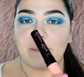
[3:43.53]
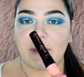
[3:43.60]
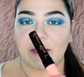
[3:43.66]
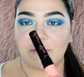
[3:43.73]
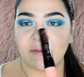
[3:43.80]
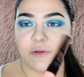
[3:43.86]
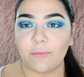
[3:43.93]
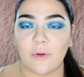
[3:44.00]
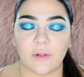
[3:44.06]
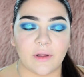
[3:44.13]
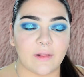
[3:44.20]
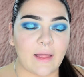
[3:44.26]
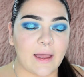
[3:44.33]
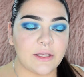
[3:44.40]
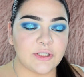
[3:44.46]
Benefit Roller
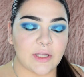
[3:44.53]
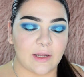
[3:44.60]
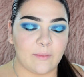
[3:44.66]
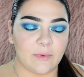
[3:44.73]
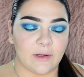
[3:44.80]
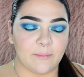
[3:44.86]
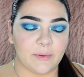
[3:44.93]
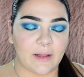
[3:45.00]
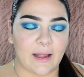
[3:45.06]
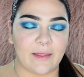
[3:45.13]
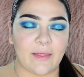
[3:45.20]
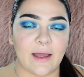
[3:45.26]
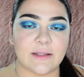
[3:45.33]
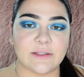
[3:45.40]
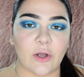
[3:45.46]
Lash and I'm going to apply
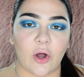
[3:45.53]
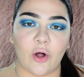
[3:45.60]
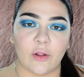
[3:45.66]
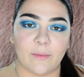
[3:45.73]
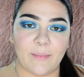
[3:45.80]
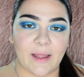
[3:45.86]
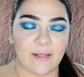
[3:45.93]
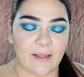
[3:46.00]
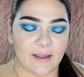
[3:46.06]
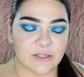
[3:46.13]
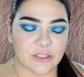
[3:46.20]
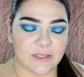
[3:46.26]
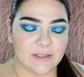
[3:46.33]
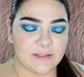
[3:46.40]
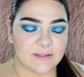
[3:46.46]
that to all of my
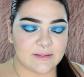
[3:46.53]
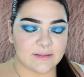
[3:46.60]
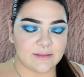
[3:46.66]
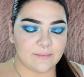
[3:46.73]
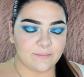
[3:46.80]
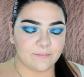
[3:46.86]
lashes.